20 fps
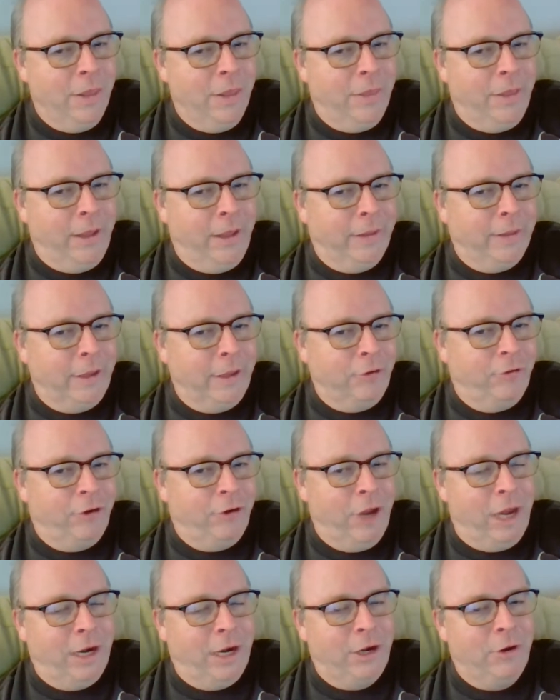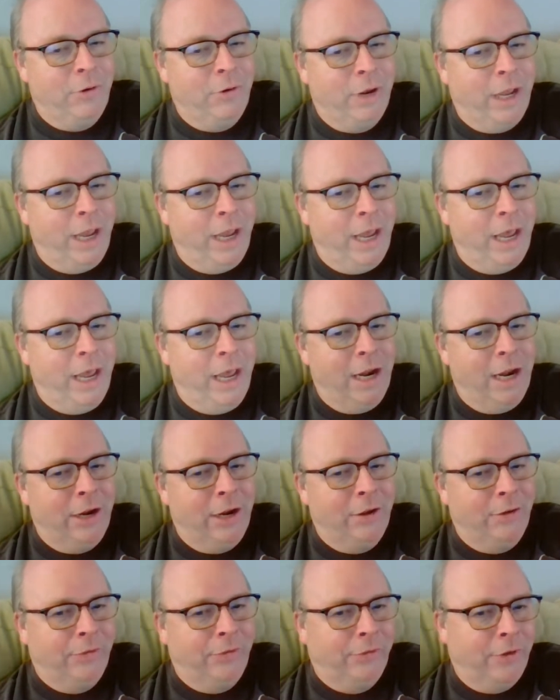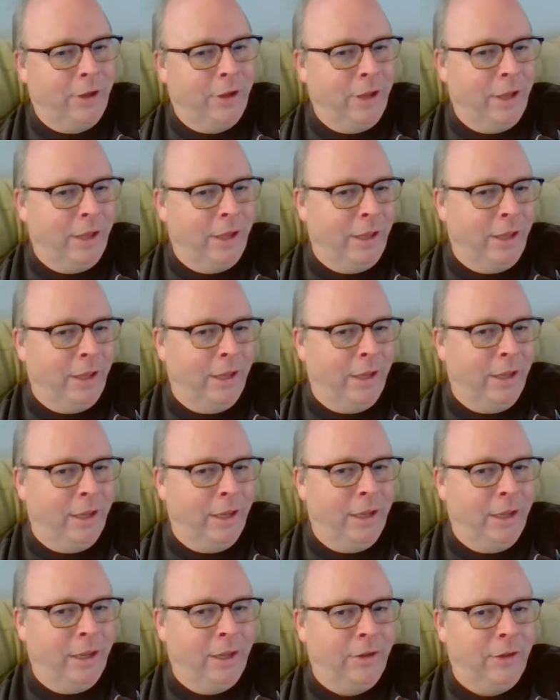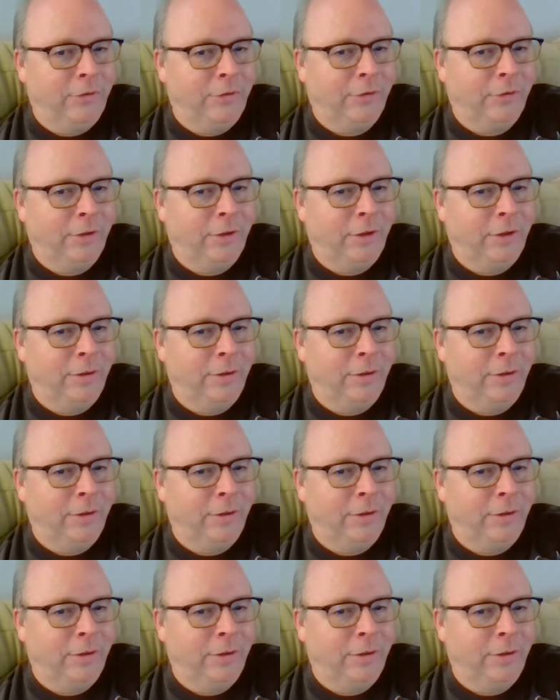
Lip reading: thing that Chattanooga Ed is,